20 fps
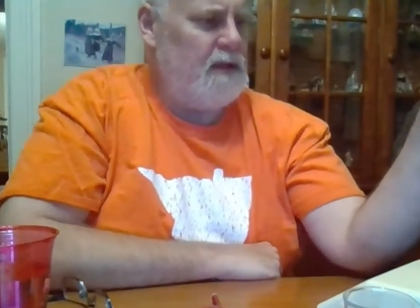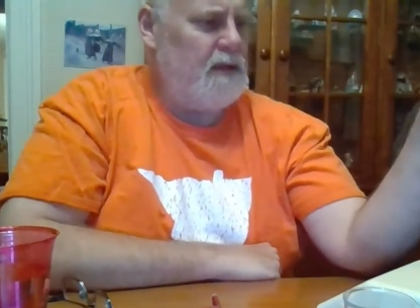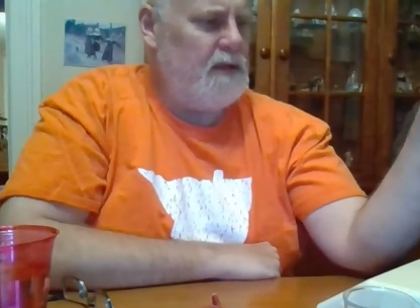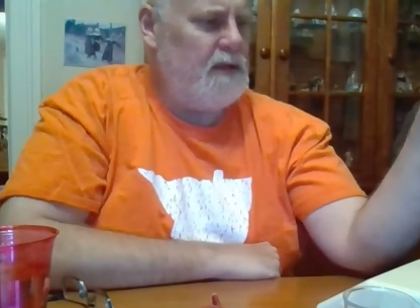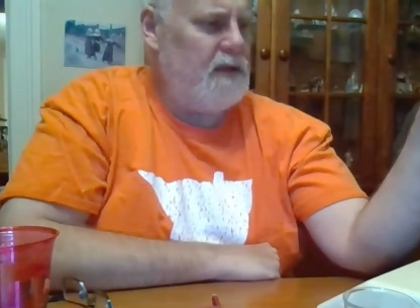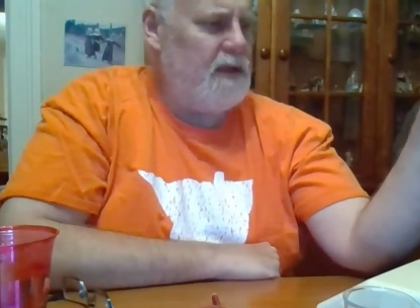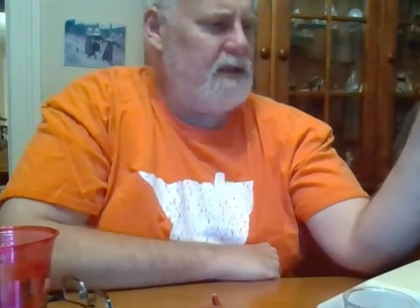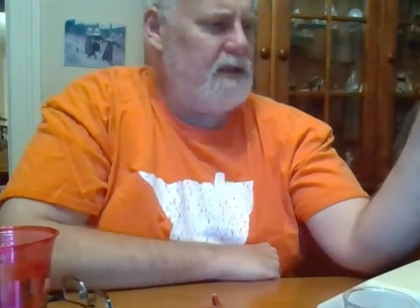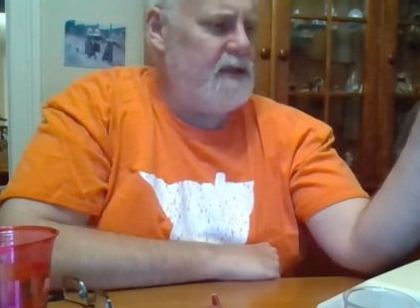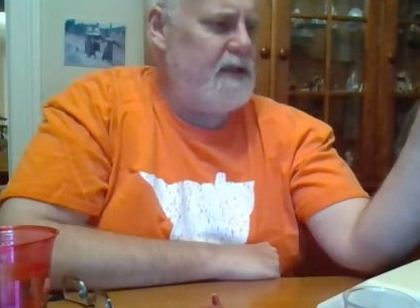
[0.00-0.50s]

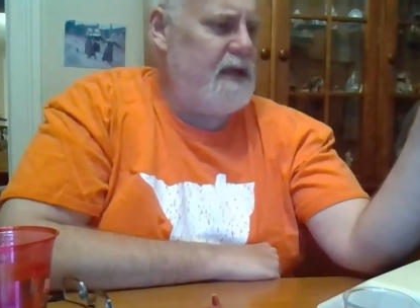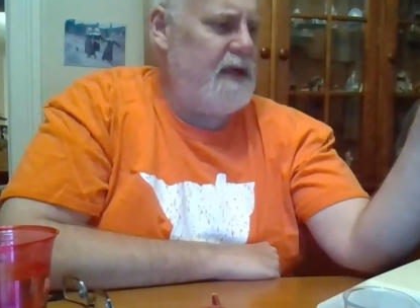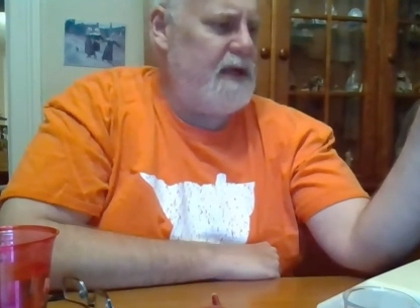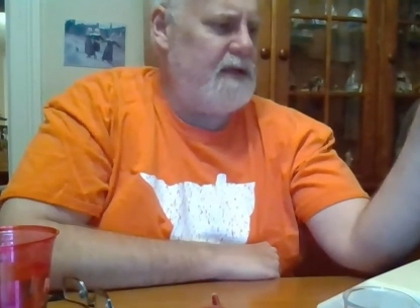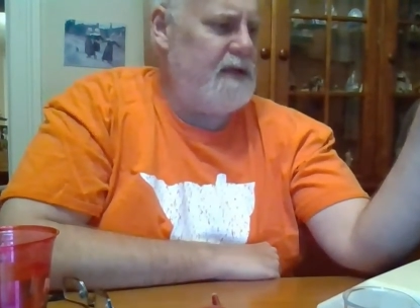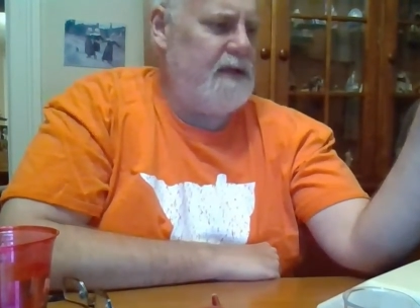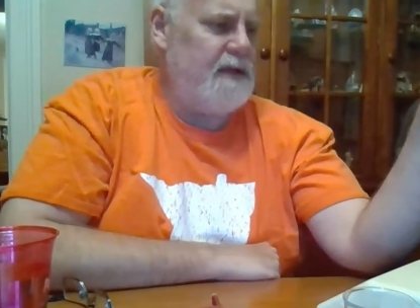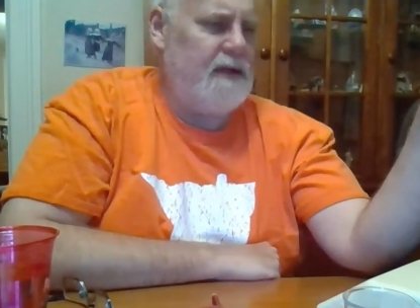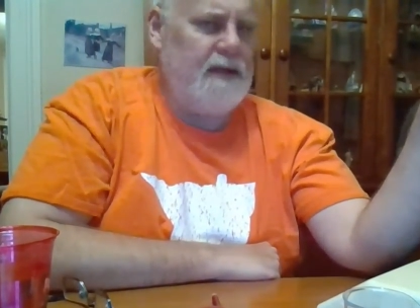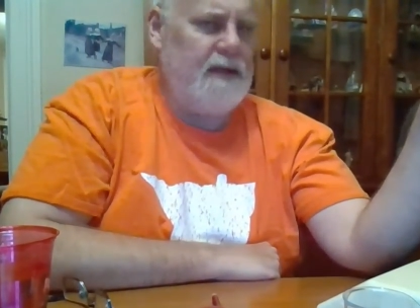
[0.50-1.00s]
Let that
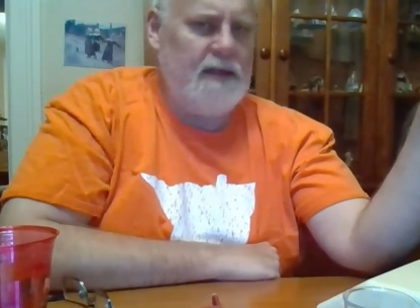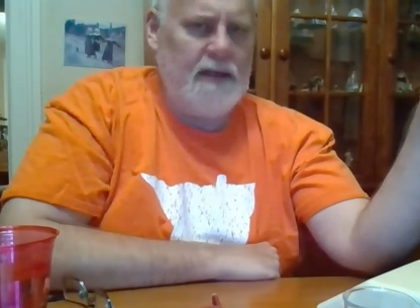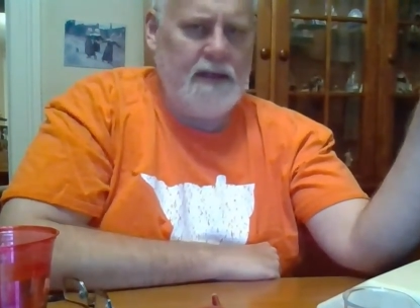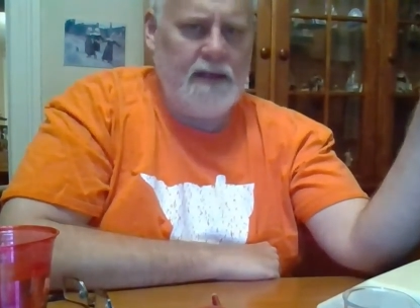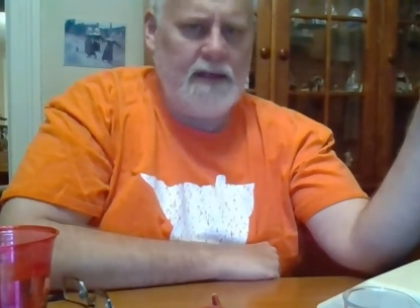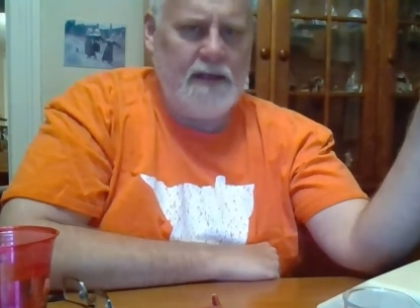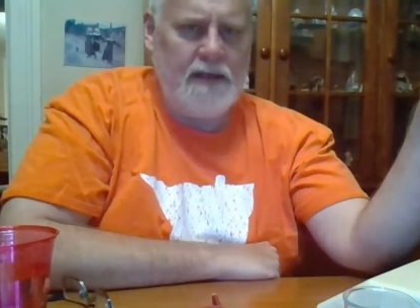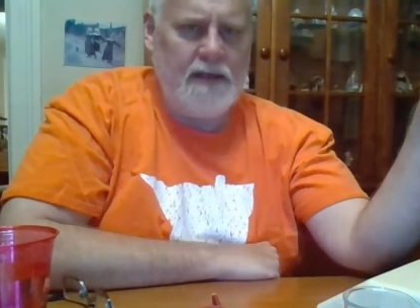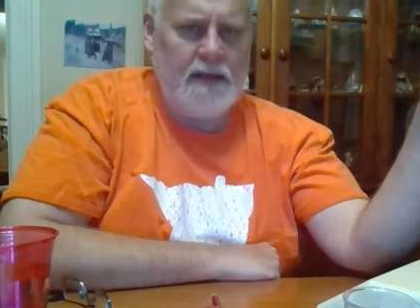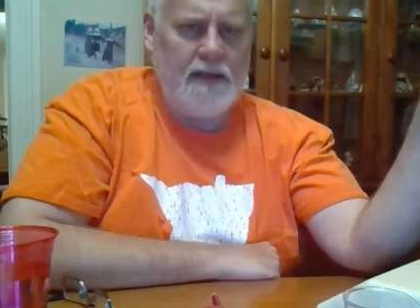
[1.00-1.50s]

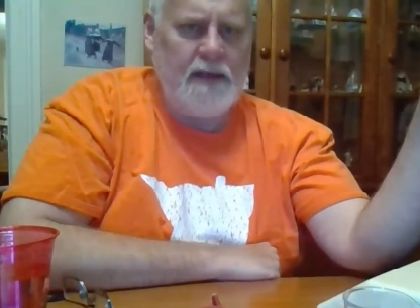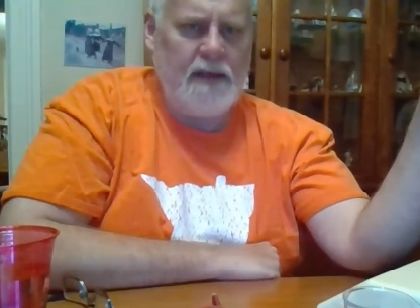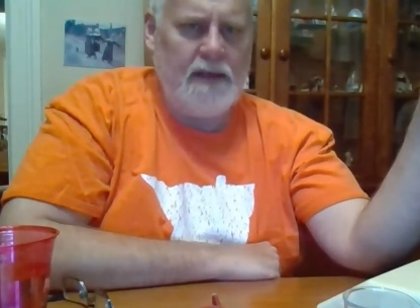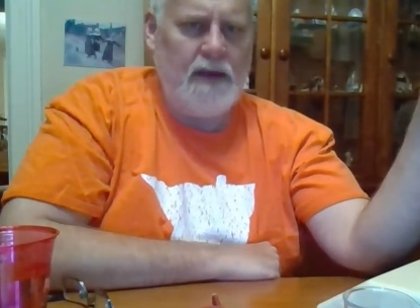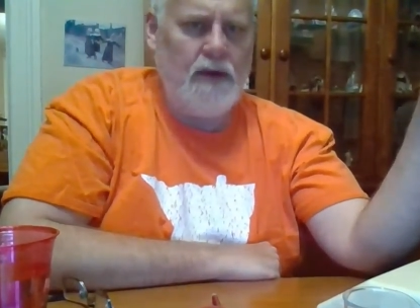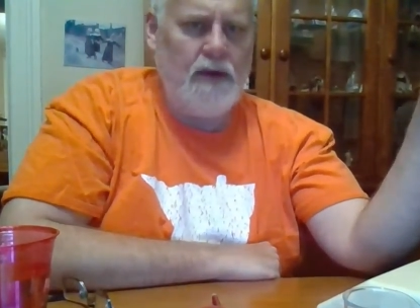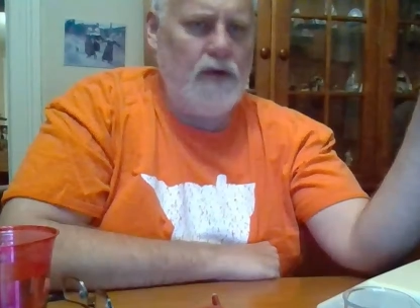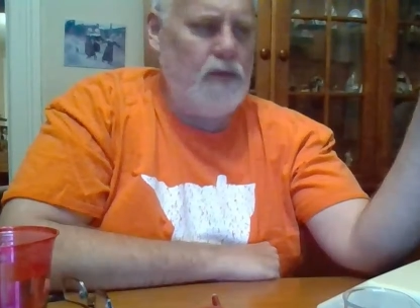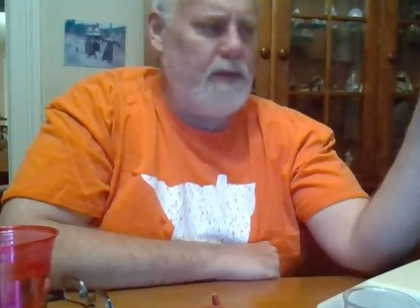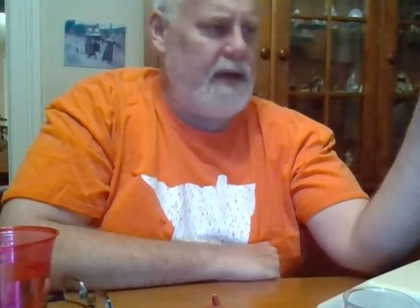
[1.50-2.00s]

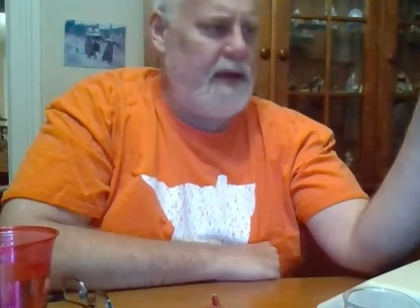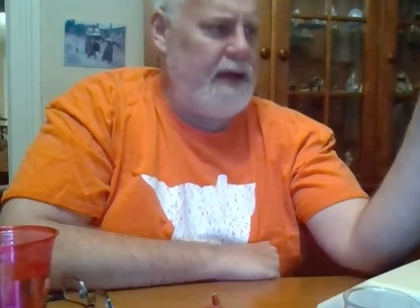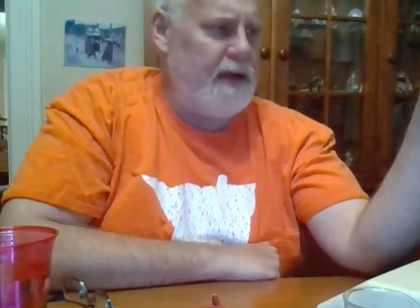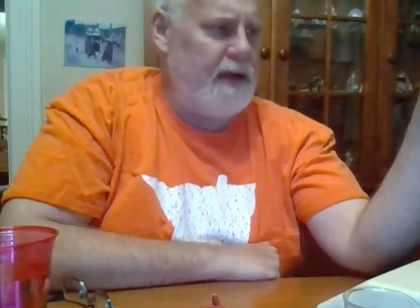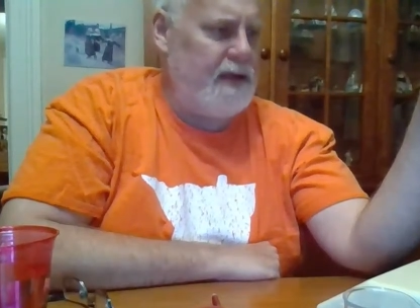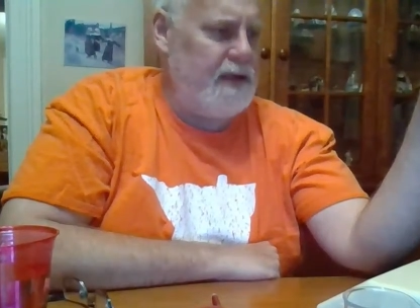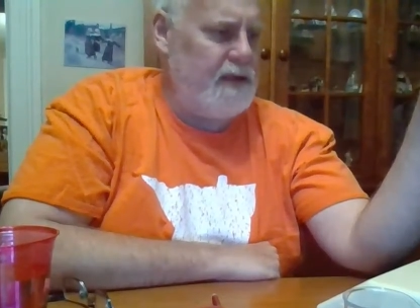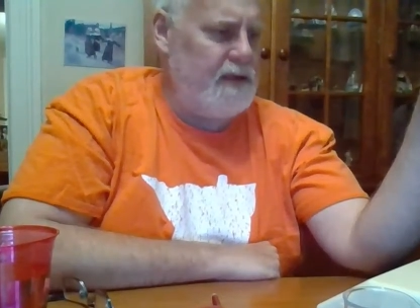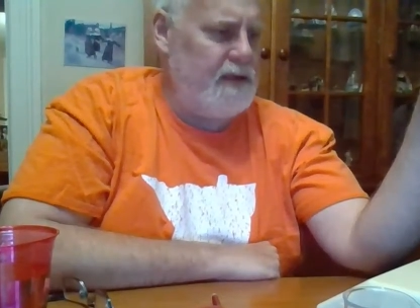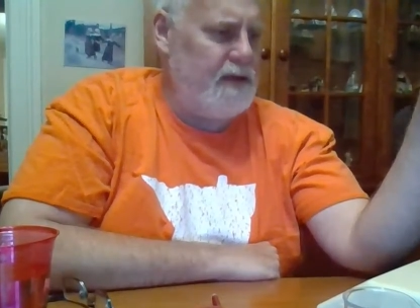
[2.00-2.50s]
go back
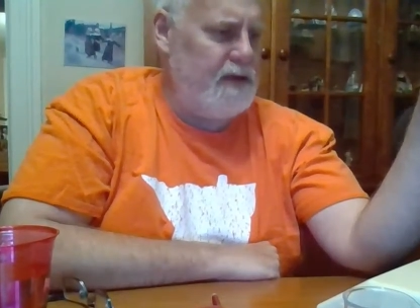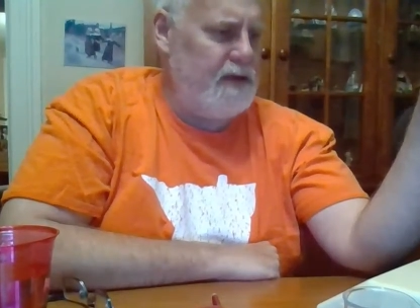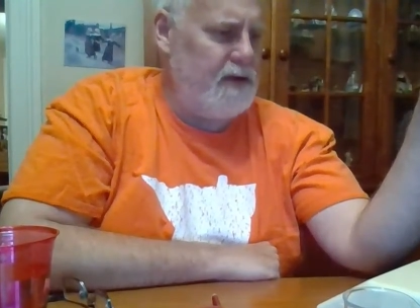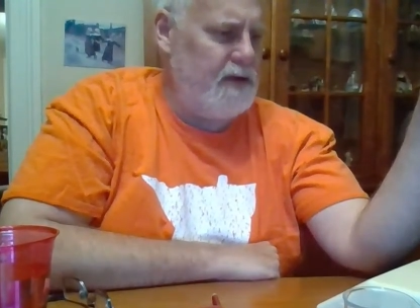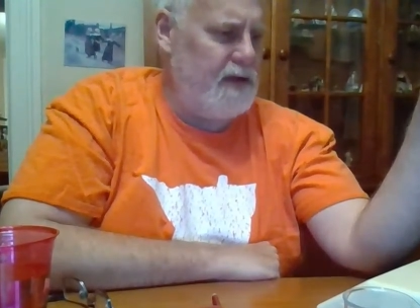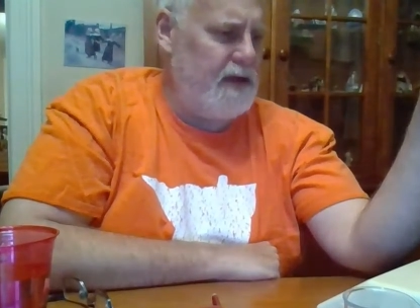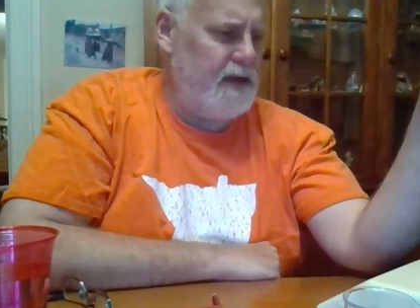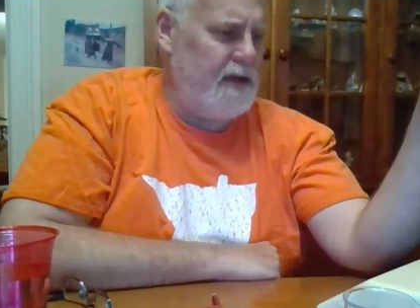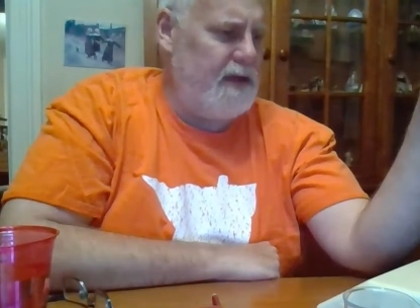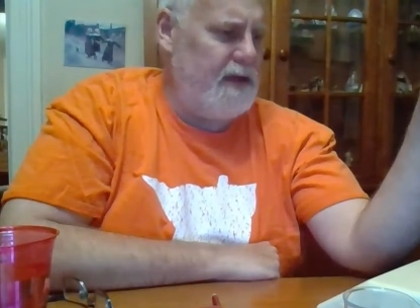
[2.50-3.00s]
in there
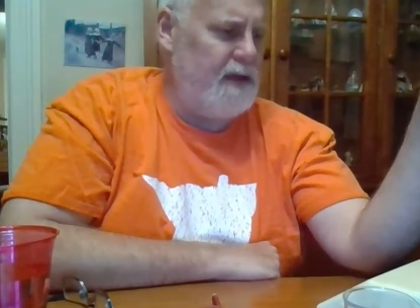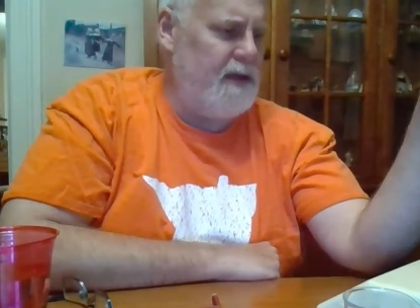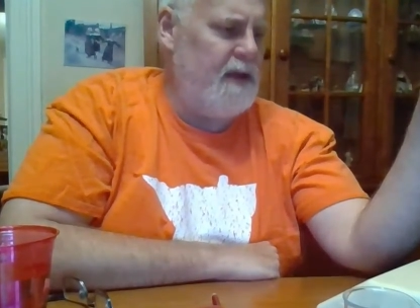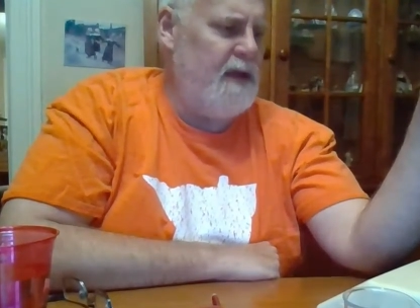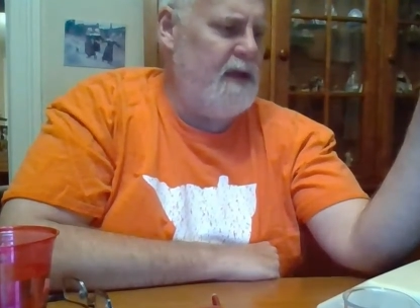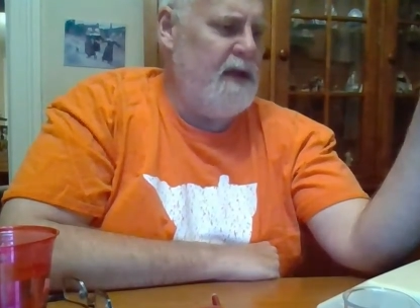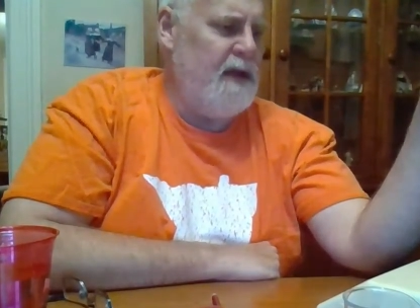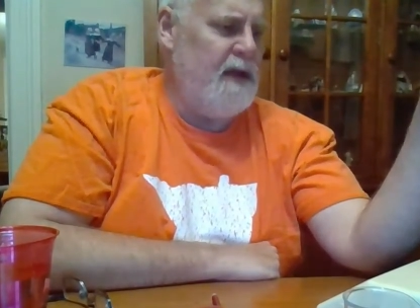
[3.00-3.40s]
again.